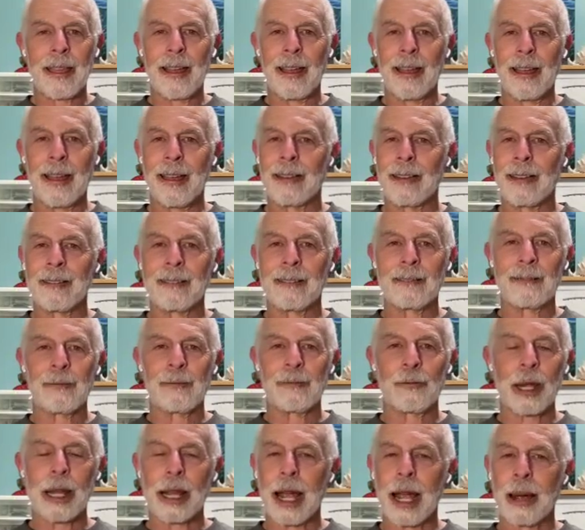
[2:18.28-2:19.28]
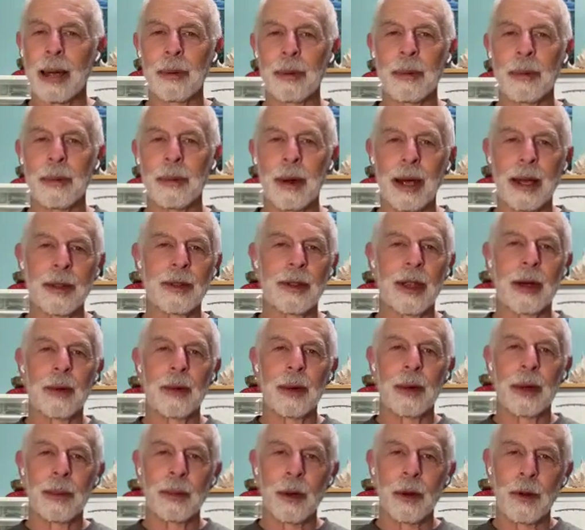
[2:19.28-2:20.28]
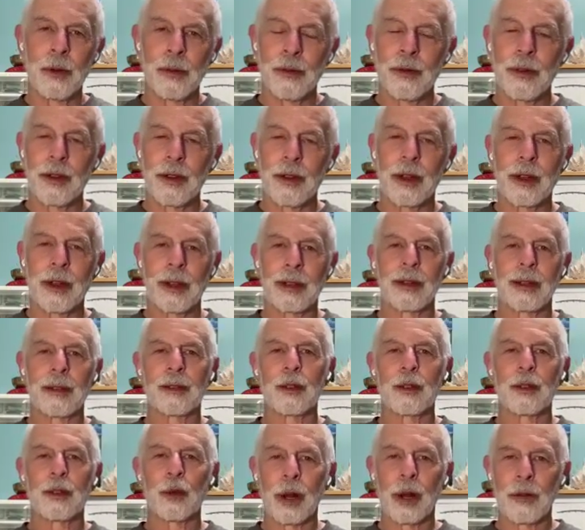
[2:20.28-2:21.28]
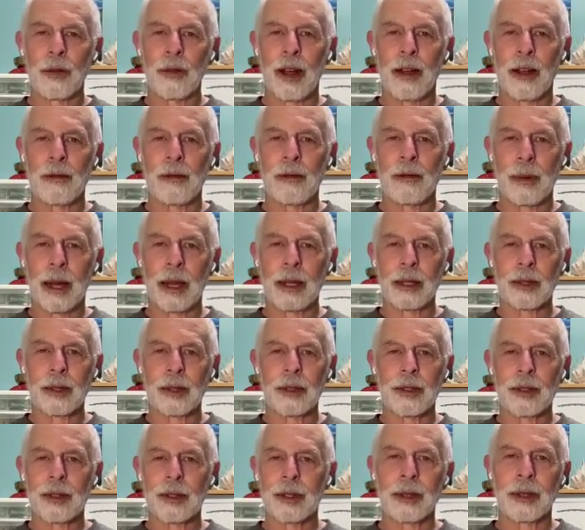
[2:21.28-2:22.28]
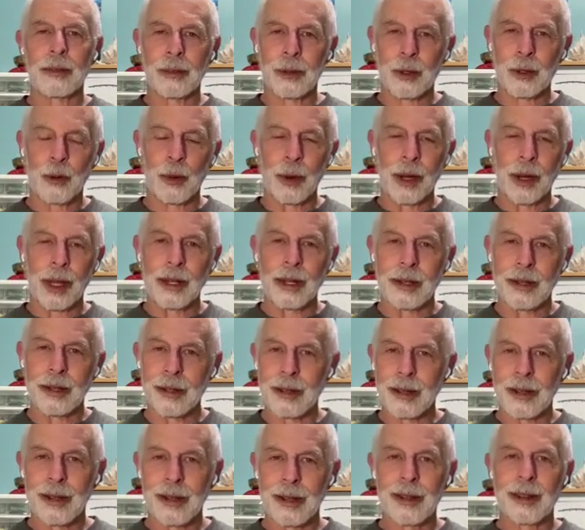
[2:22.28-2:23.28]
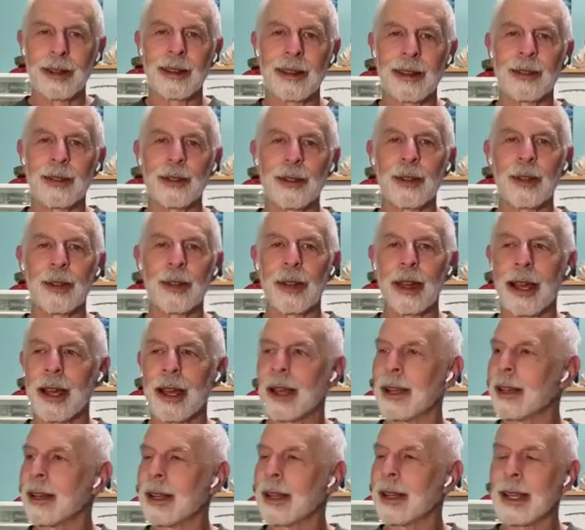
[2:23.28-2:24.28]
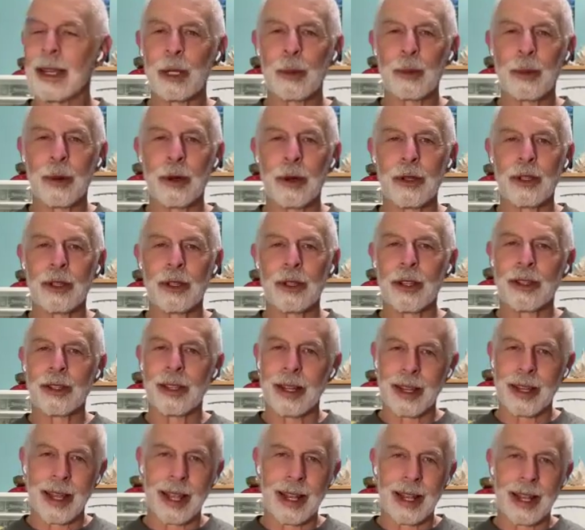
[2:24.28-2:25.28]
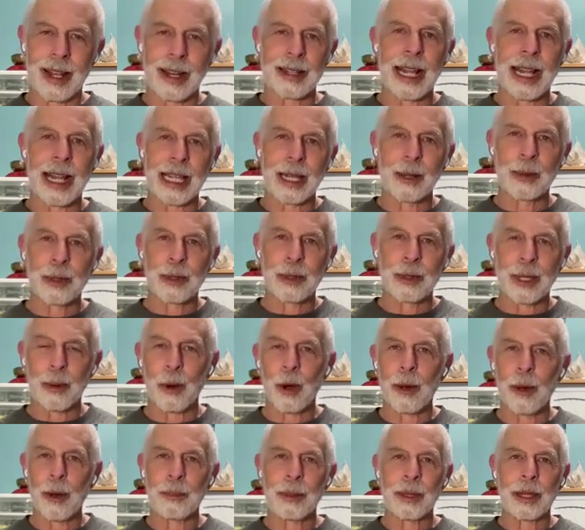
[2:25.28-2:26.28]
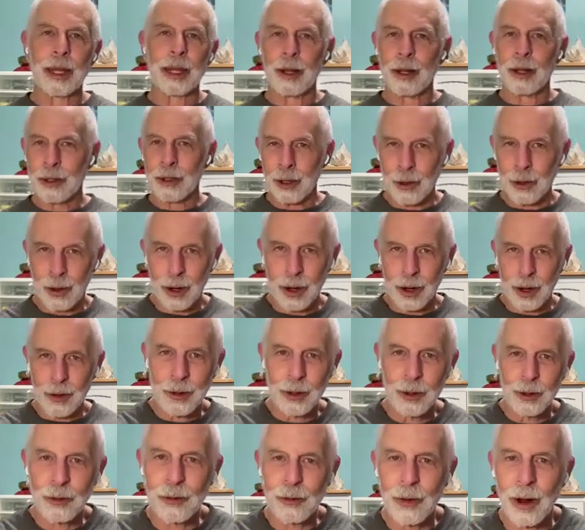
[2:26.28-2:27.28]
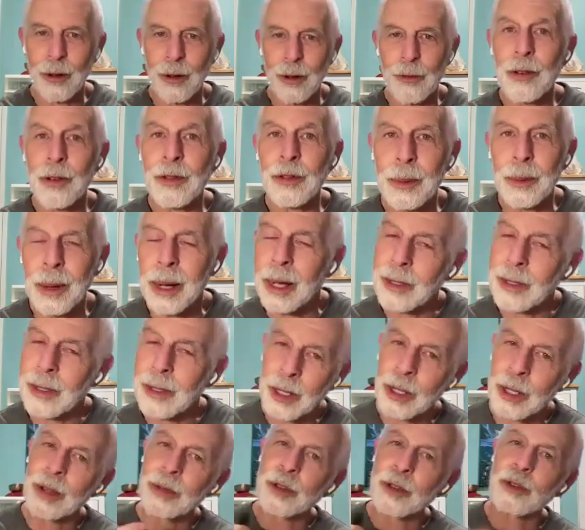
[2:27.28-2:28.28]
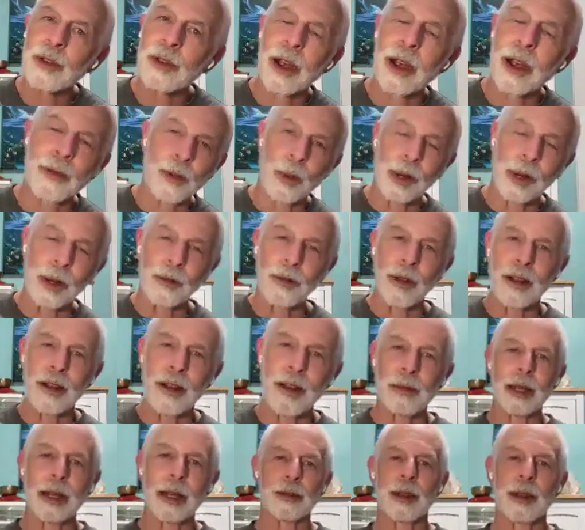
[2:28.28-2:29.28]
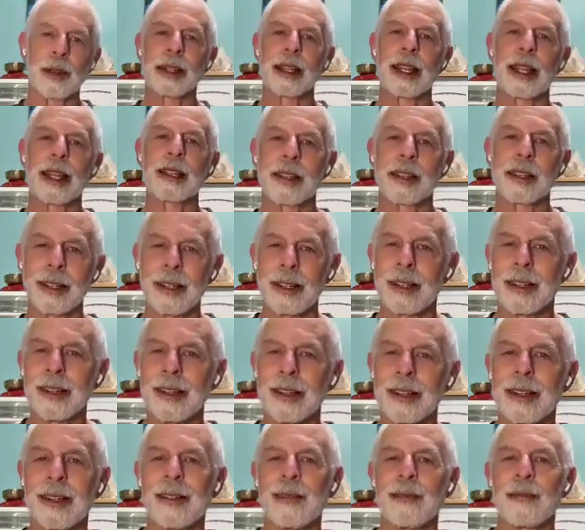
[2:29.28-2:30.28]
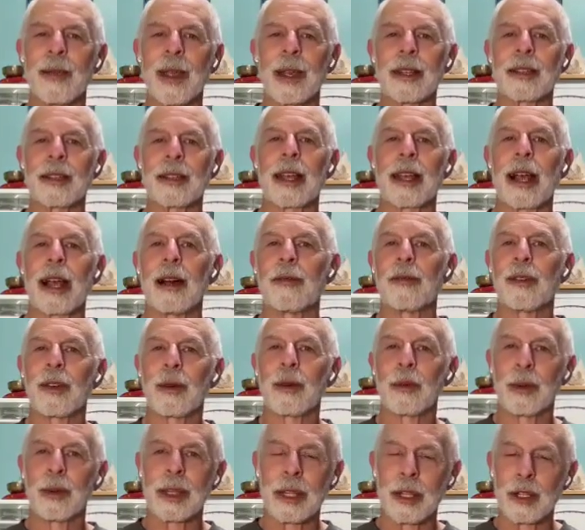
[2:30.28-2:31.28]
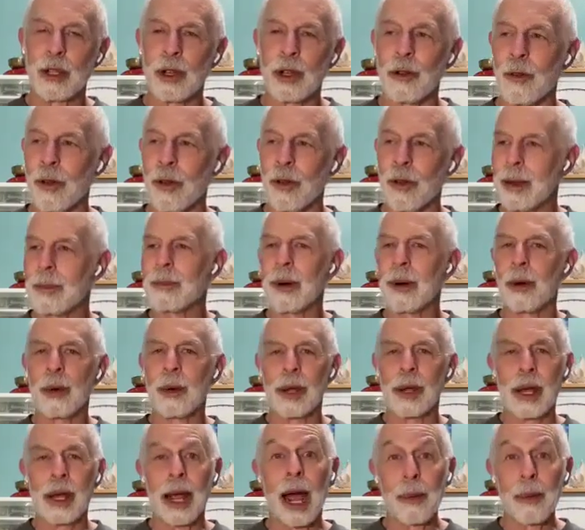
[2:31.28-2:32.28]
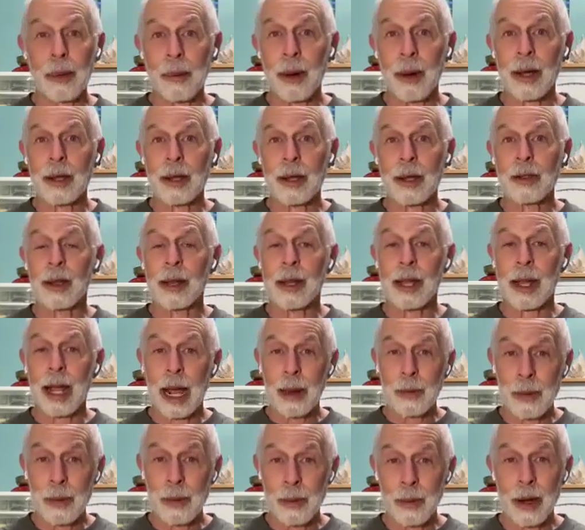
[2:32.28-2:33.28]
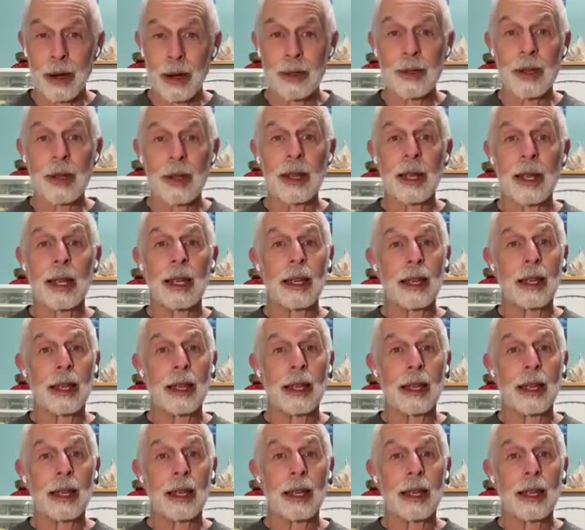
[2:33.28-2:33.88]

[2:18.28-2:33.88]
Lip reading: and we compromise and we move 25 miles in between so that each person doesn't get exactly what they want, but they also don't have to drive 50 miles. They only have to drive 25 miles, right? That's a conflict. We disagree, but we compromise. So a compromise